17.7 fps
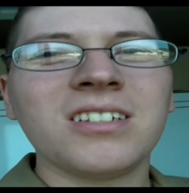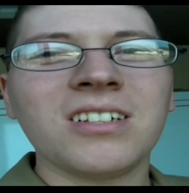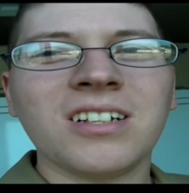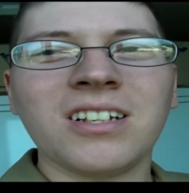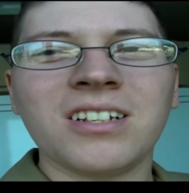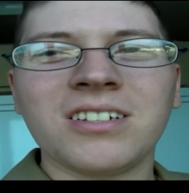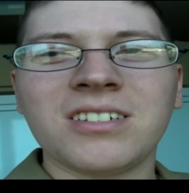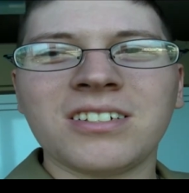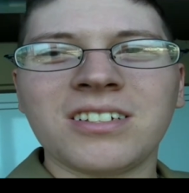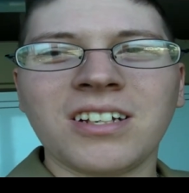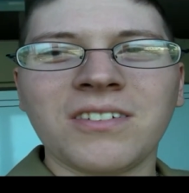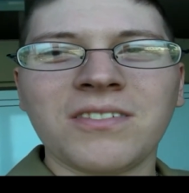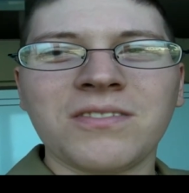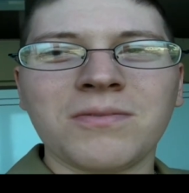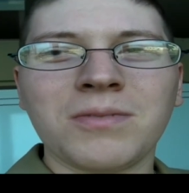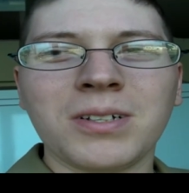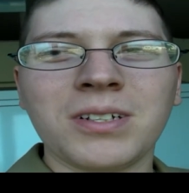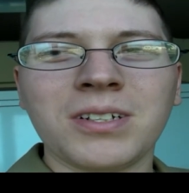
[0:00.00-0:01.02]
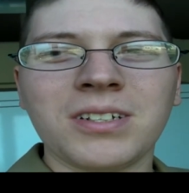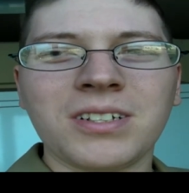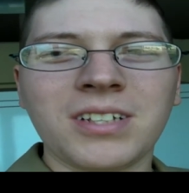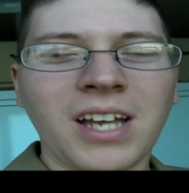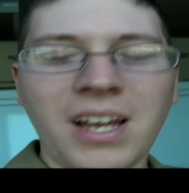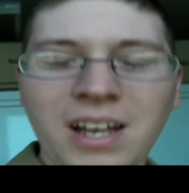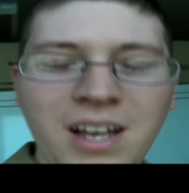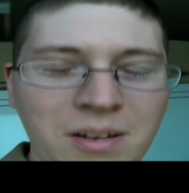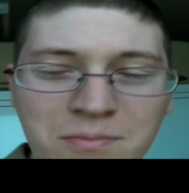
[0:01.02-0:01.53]
all that stuff. But
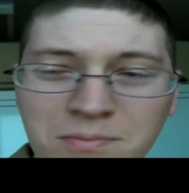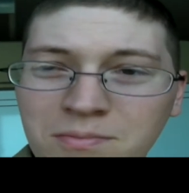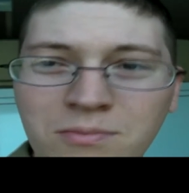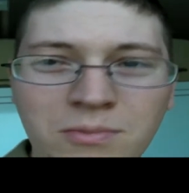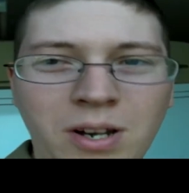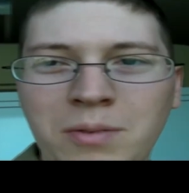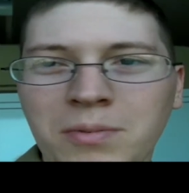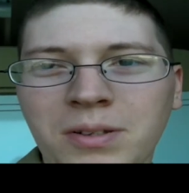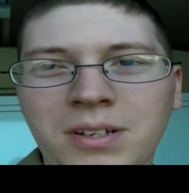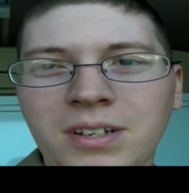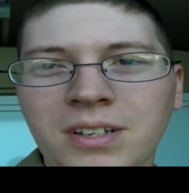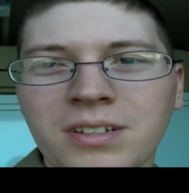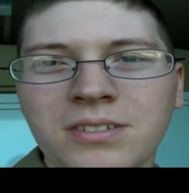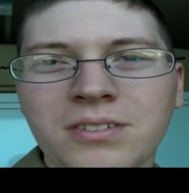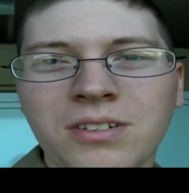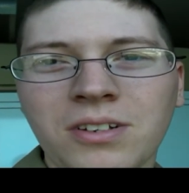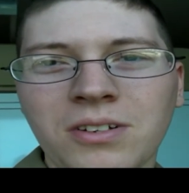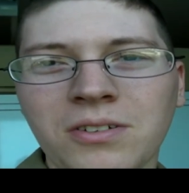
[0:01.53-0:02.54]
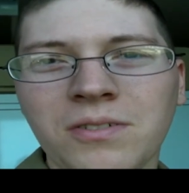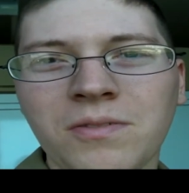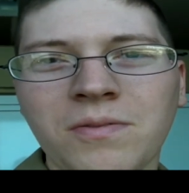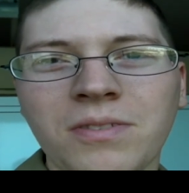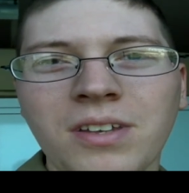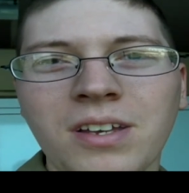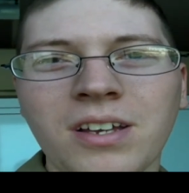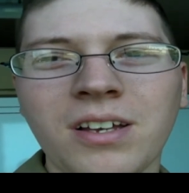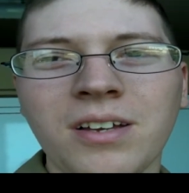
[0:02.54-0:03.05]
yeah, I'm rambling again, so
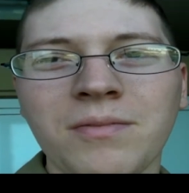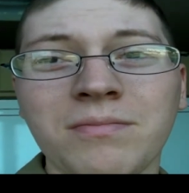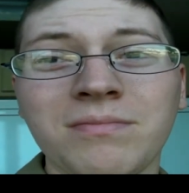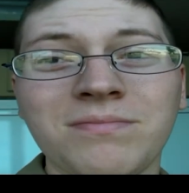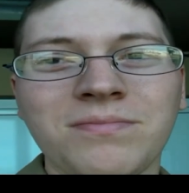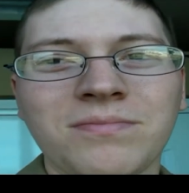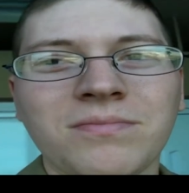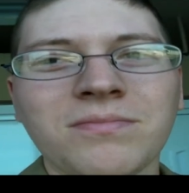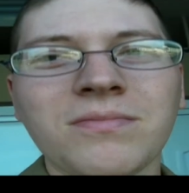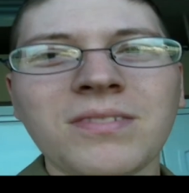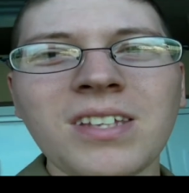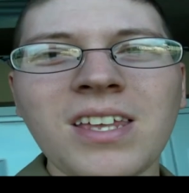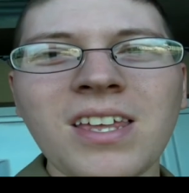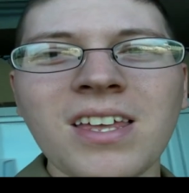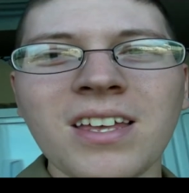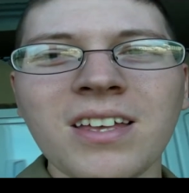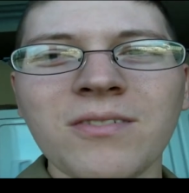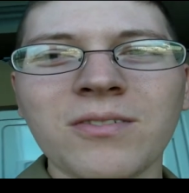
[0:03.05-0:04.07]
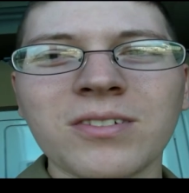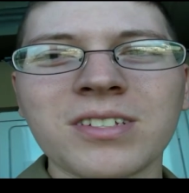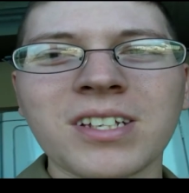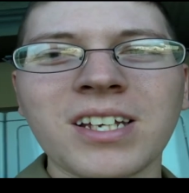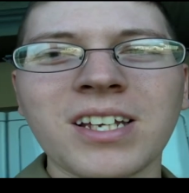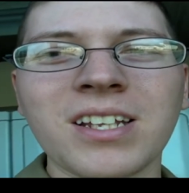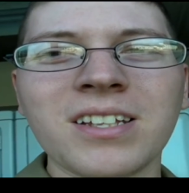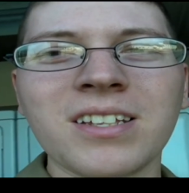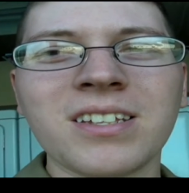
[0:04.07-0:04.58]
uh, once
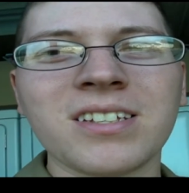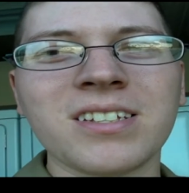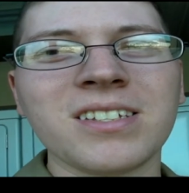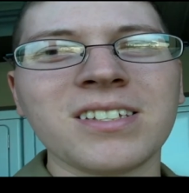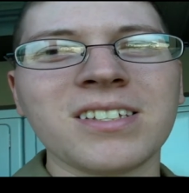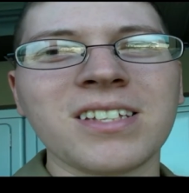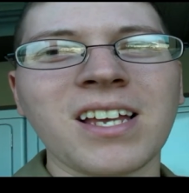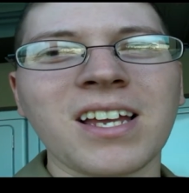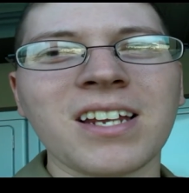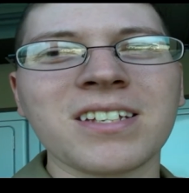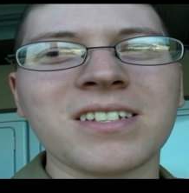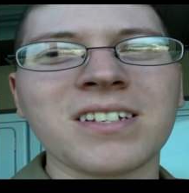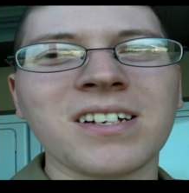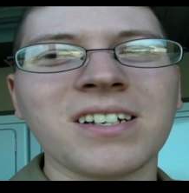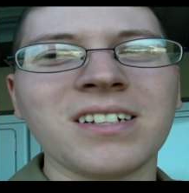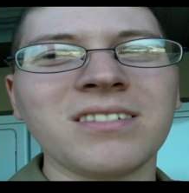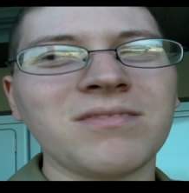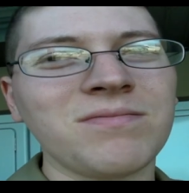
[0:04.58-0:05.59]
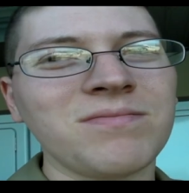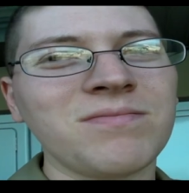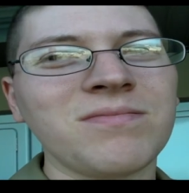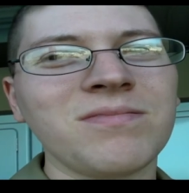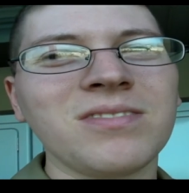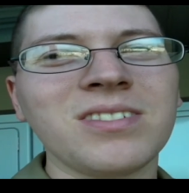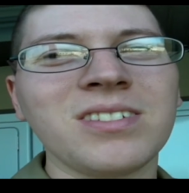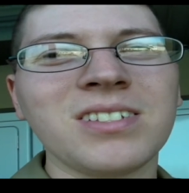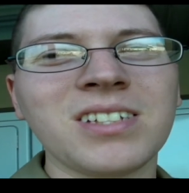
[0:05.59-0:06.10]
again, this is TheAndySan
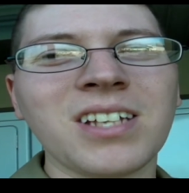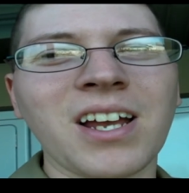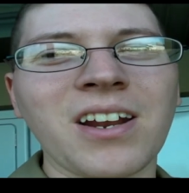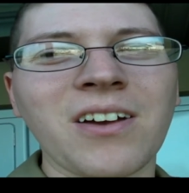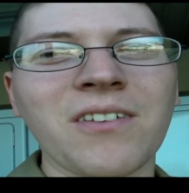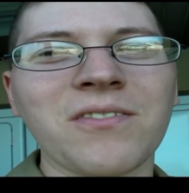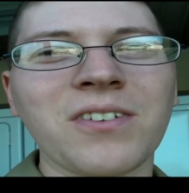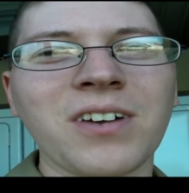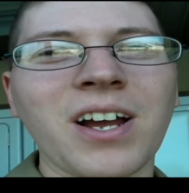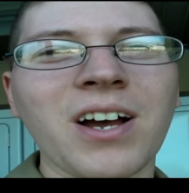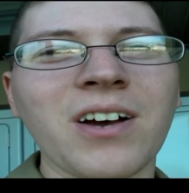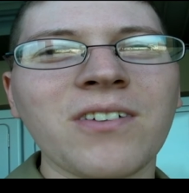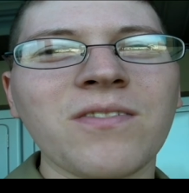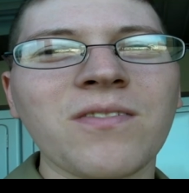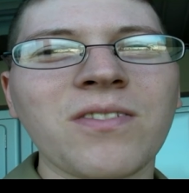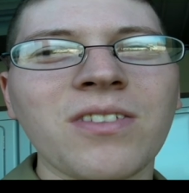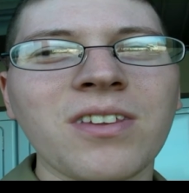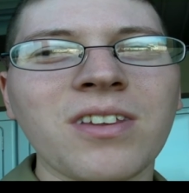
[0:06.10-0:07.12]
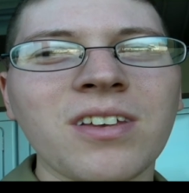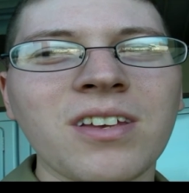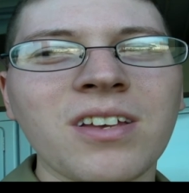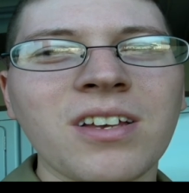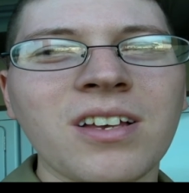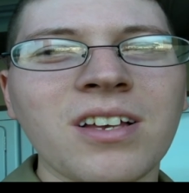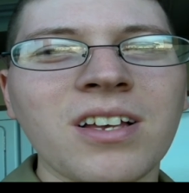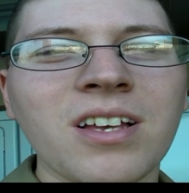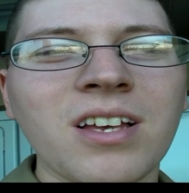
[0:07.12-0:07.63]
signing off for now,
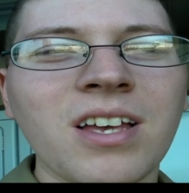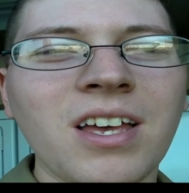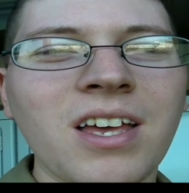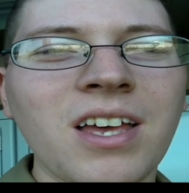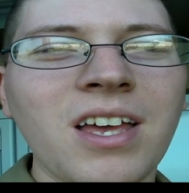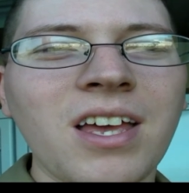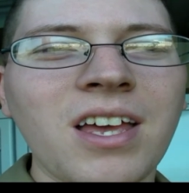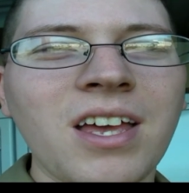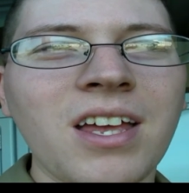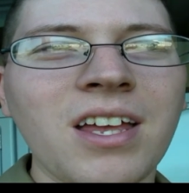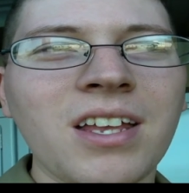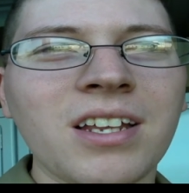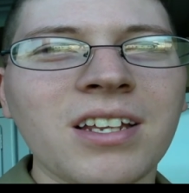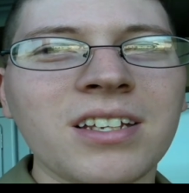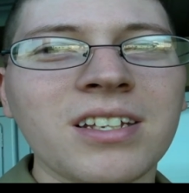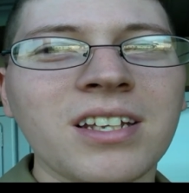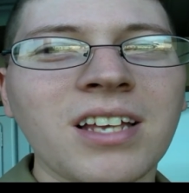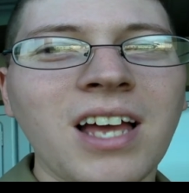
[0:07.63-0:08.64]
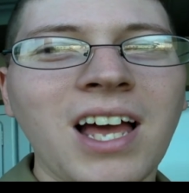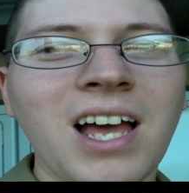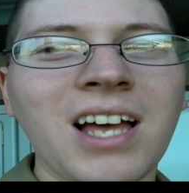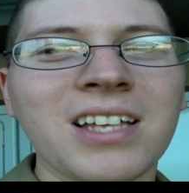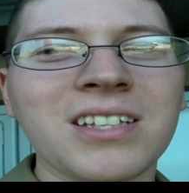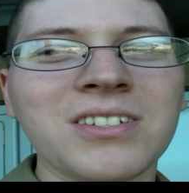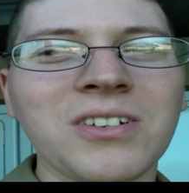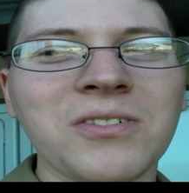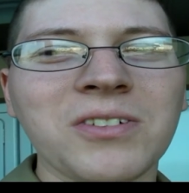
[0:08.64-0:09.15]
and
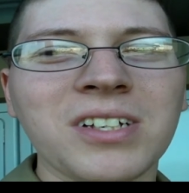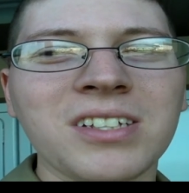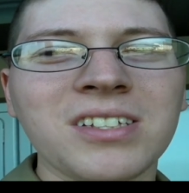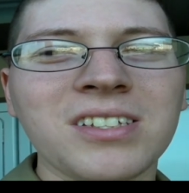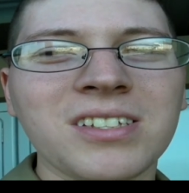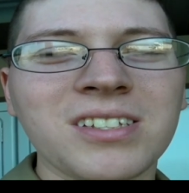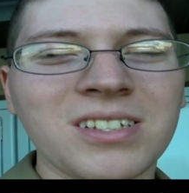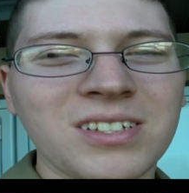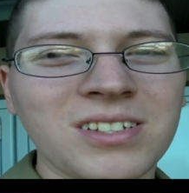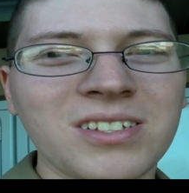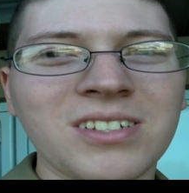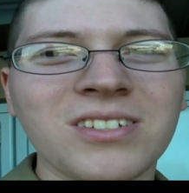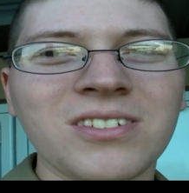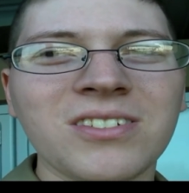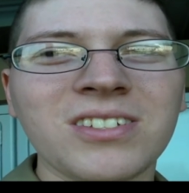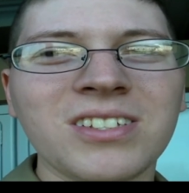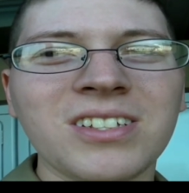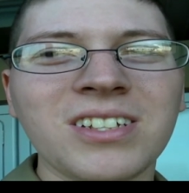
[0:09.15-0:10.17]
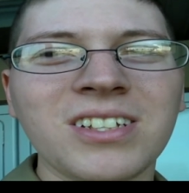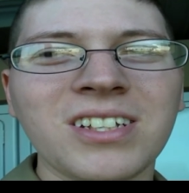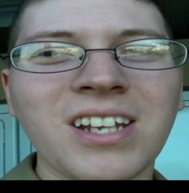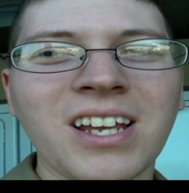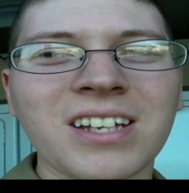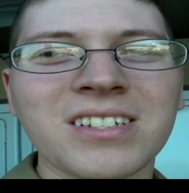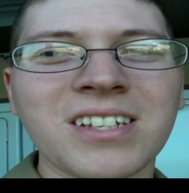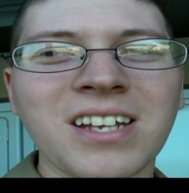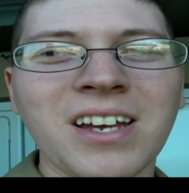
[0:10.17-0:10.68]
as always, see you
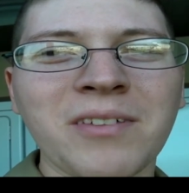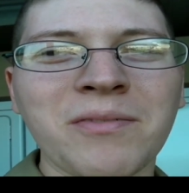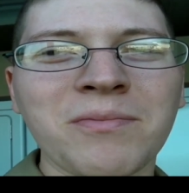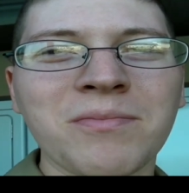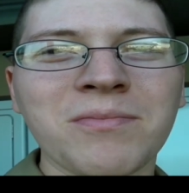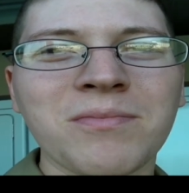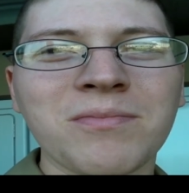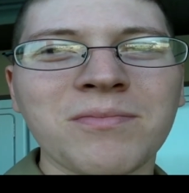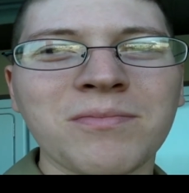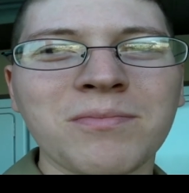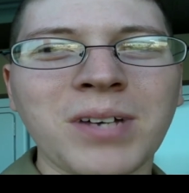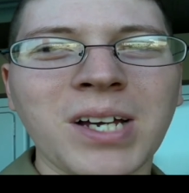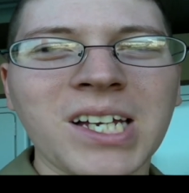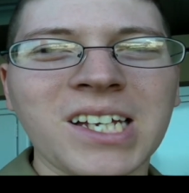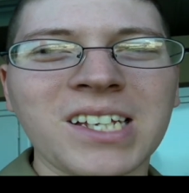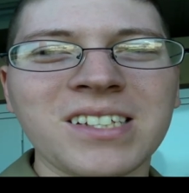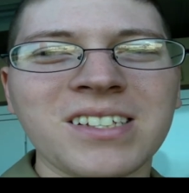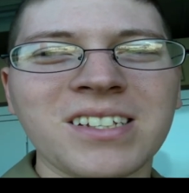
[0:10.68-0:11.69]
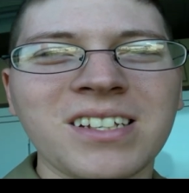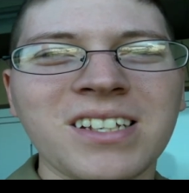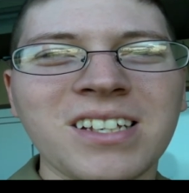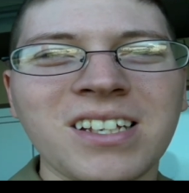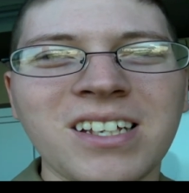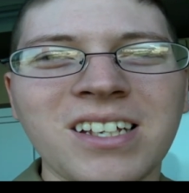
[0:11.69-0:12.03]
next time. Bye guys.